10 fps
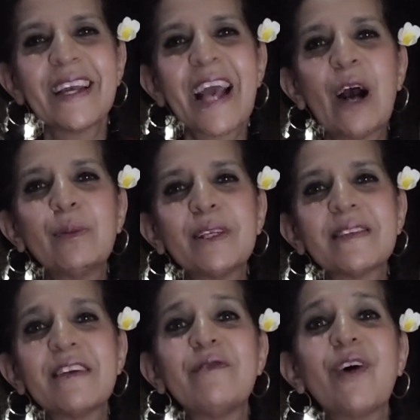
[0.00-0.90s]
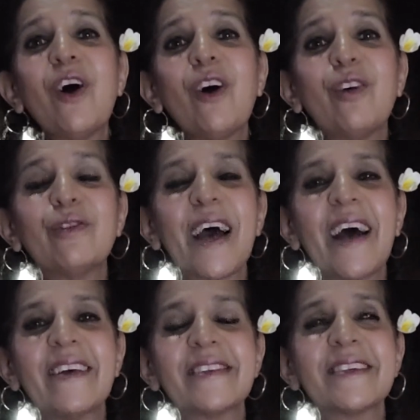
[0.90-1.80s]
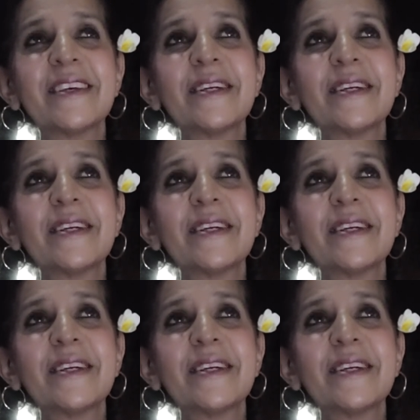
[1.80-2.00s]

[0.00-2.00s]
helped us evolve as